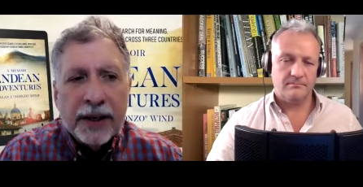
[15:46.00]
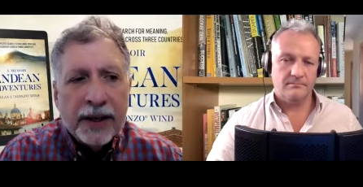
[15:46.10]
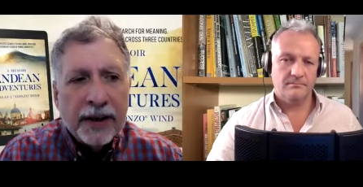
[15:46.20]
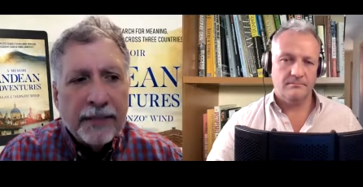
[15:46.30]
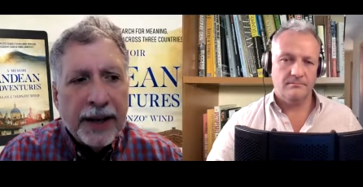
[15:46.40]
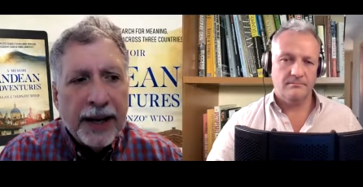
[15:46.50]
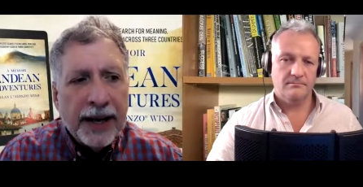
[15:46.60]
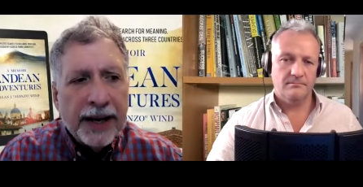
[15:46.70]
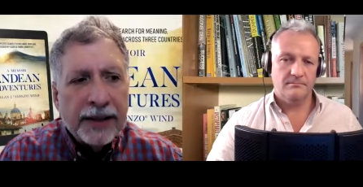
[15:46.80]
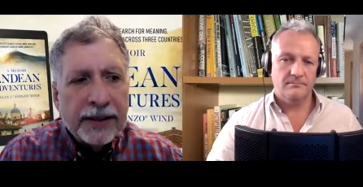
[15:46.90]
Speaker 1: um,
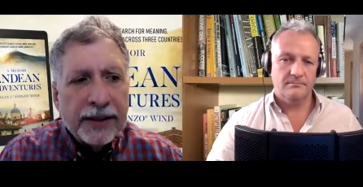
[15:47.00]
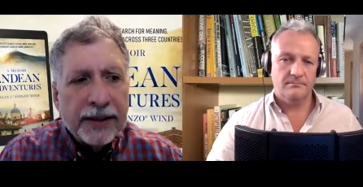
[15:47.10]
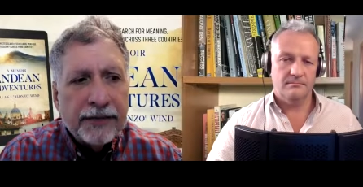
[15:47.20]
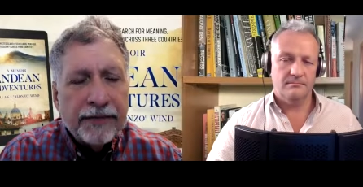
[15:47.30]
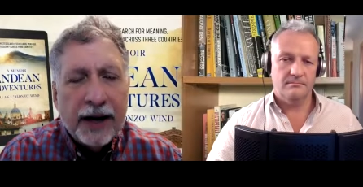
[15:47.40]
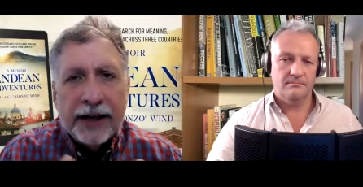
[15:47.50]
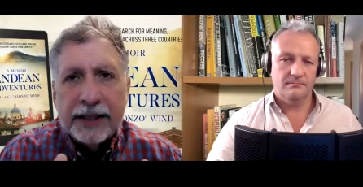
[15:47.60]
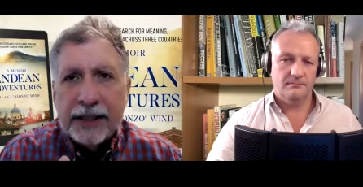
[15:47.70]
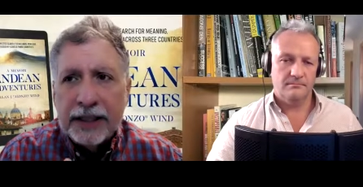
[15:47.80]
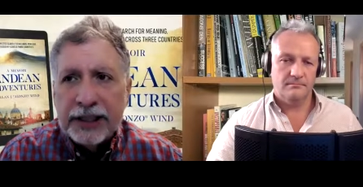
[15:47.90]
and uh,
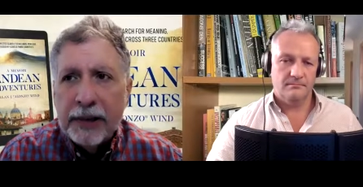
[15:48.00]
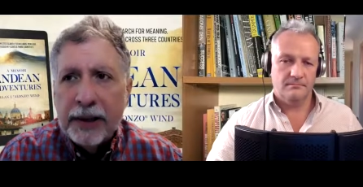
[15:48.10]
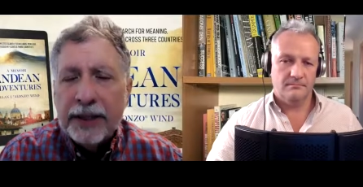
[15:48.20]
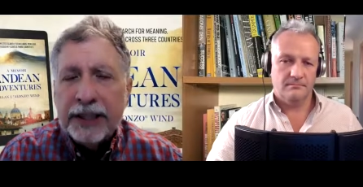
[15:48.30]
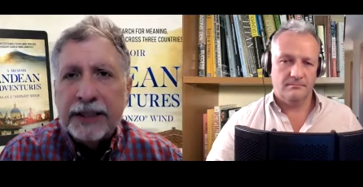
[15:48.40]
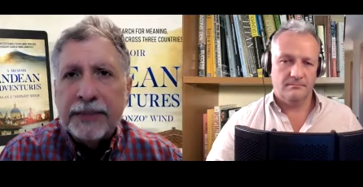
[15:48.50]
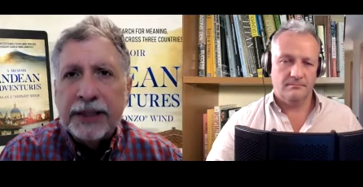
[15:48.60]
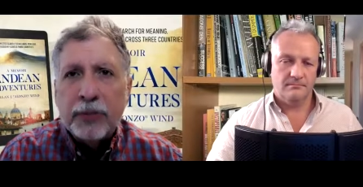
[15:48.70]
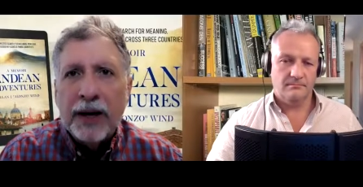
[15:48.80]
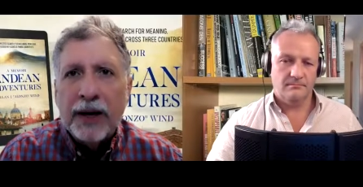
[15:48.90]
violent extremism
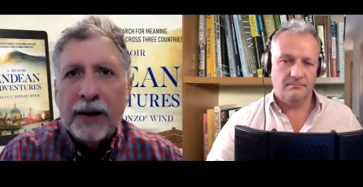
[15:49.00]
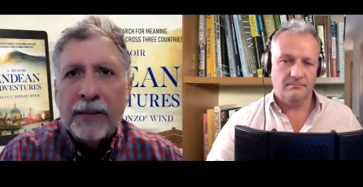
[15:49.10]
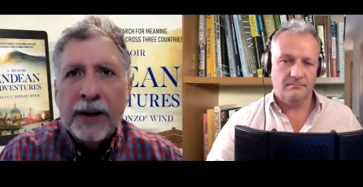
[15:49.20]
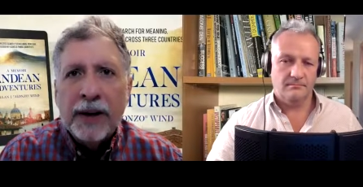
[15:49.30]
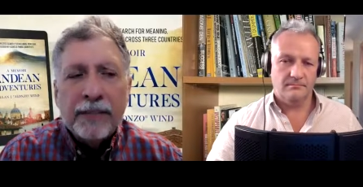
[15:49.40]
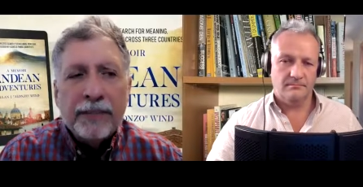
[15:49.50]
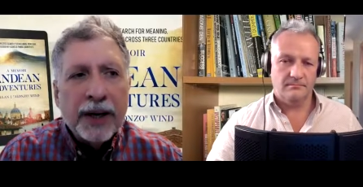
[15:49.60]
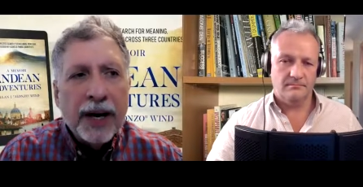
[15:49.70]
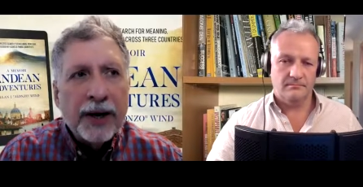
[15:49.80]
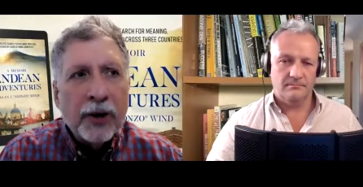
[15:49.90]
as well.
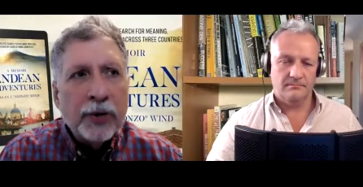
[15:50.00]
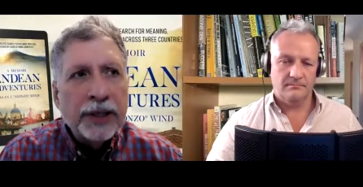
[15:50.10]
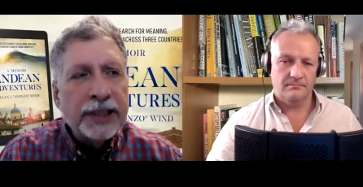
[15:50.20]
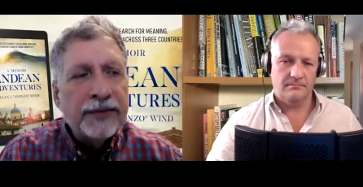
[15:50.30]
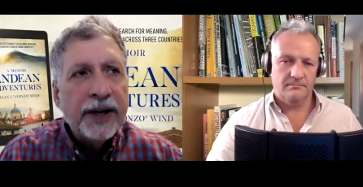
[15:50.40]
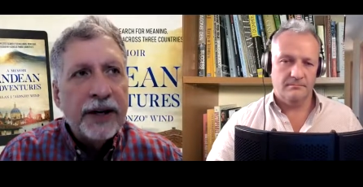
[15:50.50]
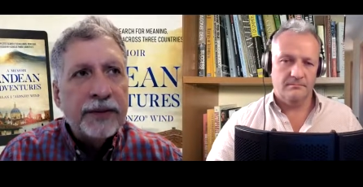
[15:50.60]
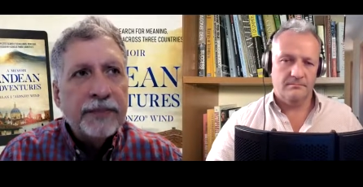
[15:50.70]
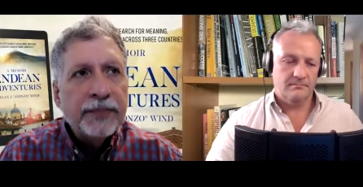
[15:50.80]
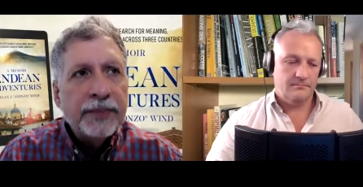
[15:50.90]
But I always
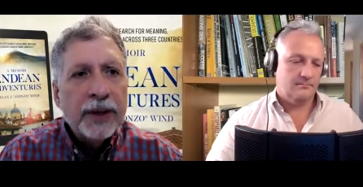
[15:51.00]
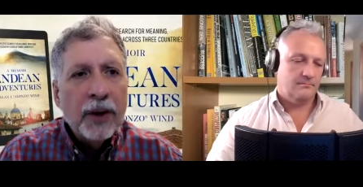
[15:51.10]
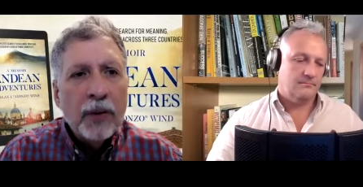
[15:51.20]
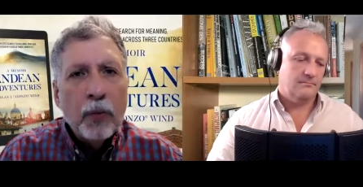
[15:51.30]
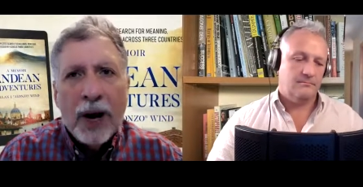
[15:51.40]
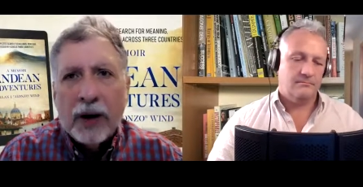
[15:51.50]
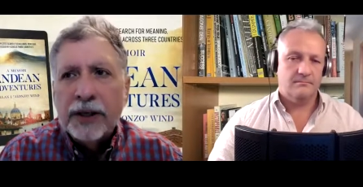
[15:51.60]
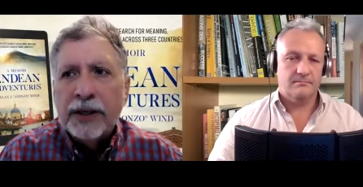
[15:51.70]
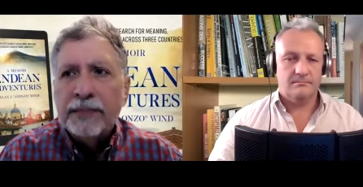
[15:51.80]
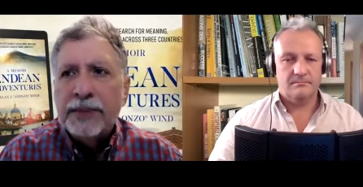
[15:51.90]
felt
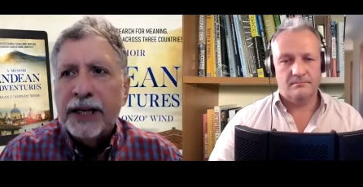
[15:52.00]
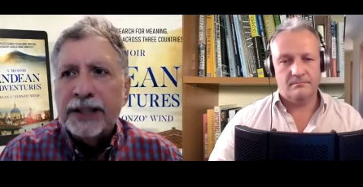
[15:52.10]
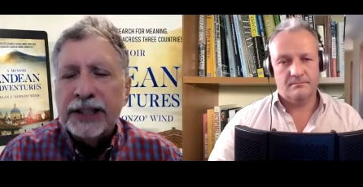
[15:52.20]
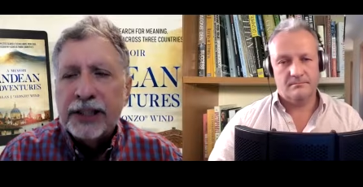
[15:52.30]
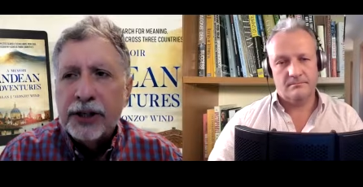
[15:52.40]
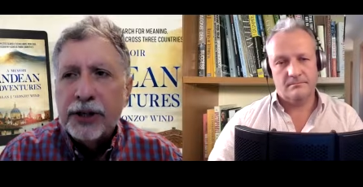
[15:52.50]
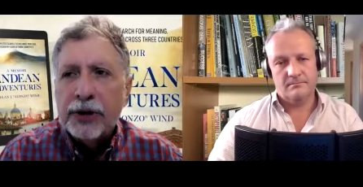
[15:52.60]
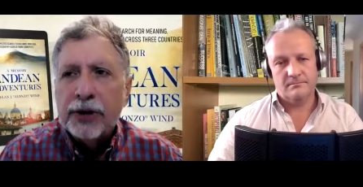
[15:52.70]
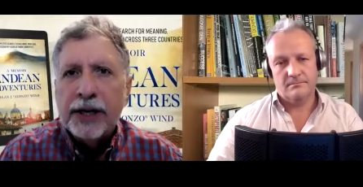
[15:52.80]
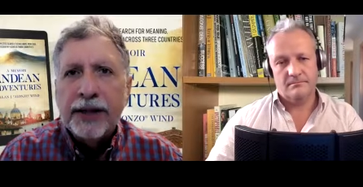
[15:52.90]
welcomed and
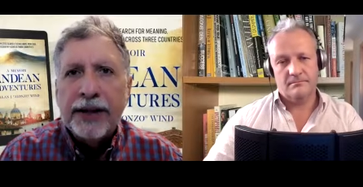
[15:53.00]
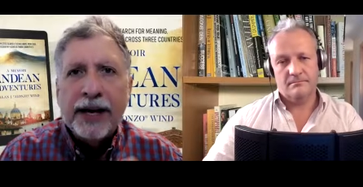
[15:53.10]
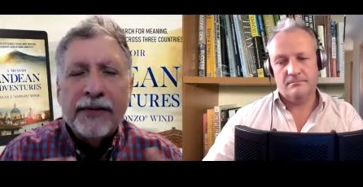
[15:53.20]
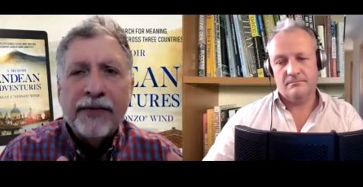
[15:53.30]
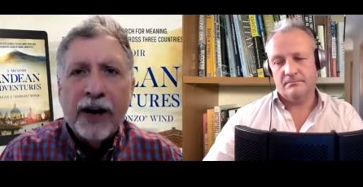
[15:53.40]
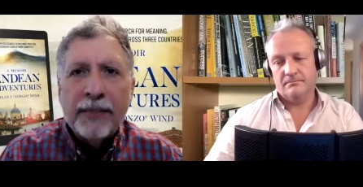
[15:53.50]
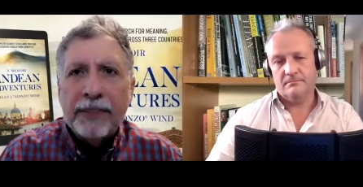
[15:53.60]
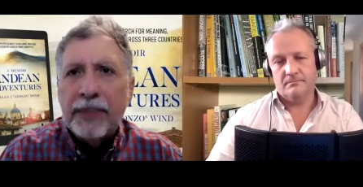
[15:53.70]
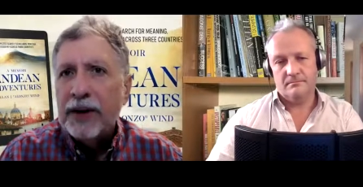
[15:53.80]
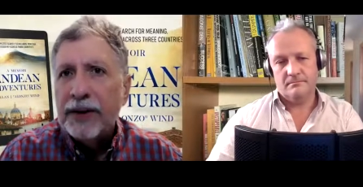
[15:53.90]
secure in that
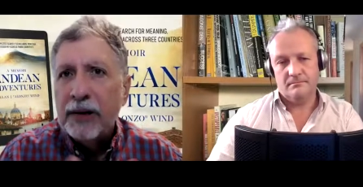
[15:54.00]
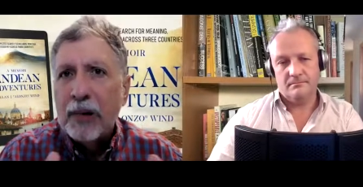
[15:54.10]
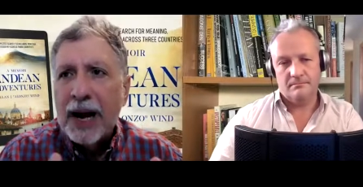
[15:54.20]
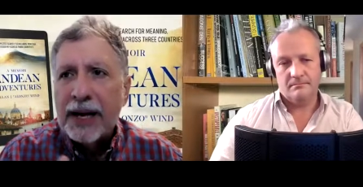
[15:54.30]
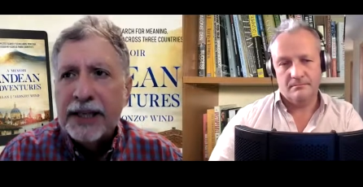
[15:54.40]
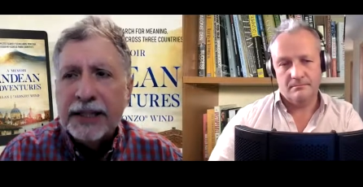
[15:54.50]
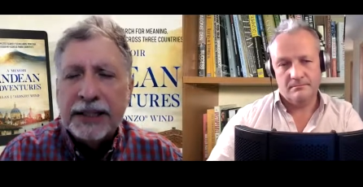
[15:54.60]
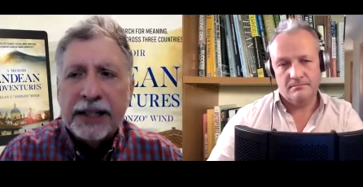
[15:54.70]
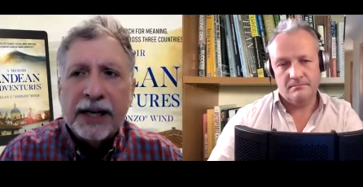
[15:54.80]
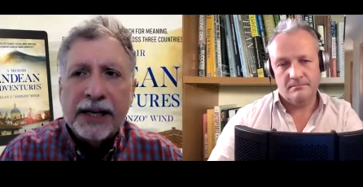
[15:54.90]
environment by the Iraqis
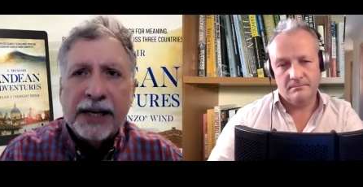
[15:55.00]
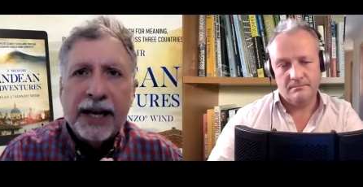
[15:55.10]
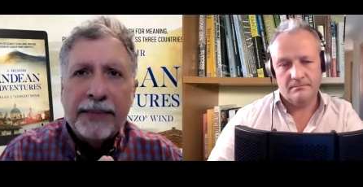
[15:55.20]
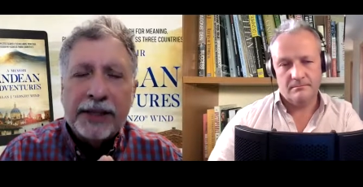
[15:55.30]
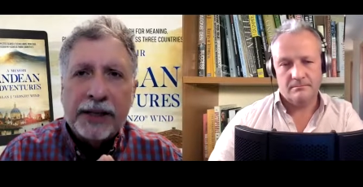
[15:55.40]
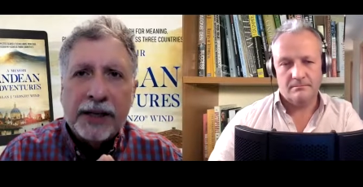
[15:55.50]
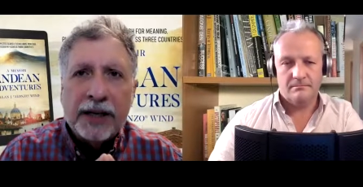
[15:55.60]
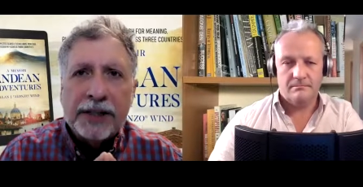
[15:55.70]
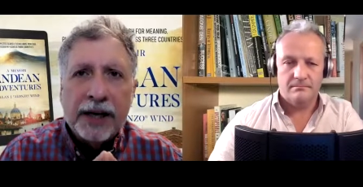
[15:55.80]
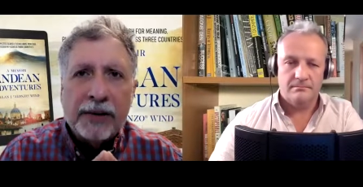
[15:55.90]
that I came into
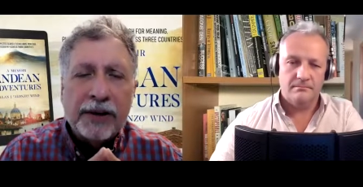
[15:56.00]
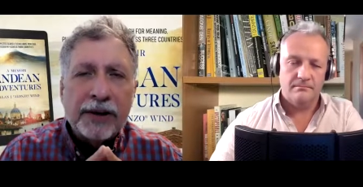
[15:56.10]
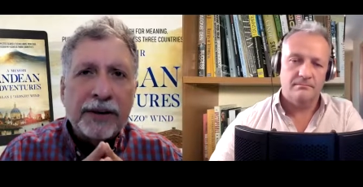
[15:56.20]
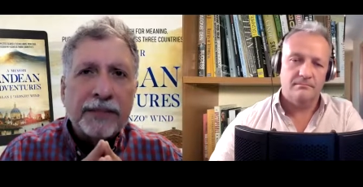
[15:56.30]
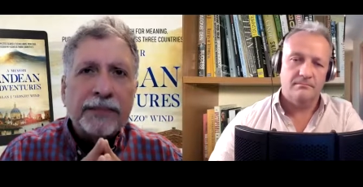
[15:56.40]
contact with.